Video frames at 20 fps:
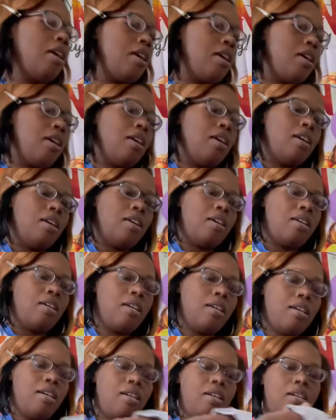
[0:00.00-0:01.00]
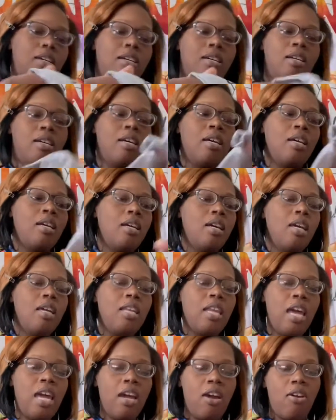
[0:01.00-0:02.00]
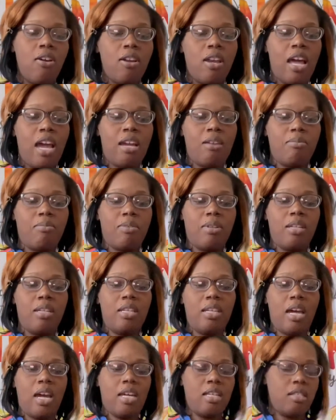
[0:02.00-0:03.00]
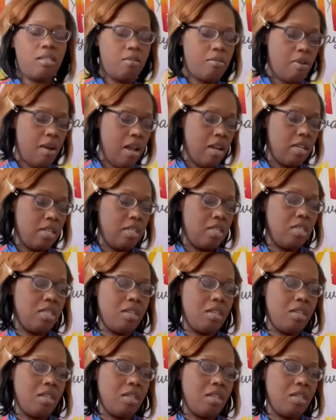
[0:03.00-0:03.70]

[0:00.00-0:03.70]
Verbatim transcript: My little fishing. And they are like really nice quality.